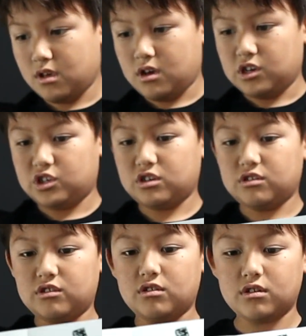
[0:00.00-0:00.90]

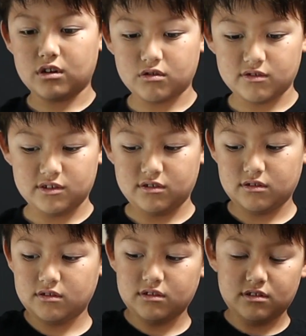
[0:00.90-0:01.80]
shows you all the
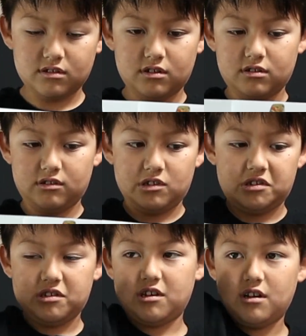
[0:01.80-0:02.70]
crystals. Here's this side,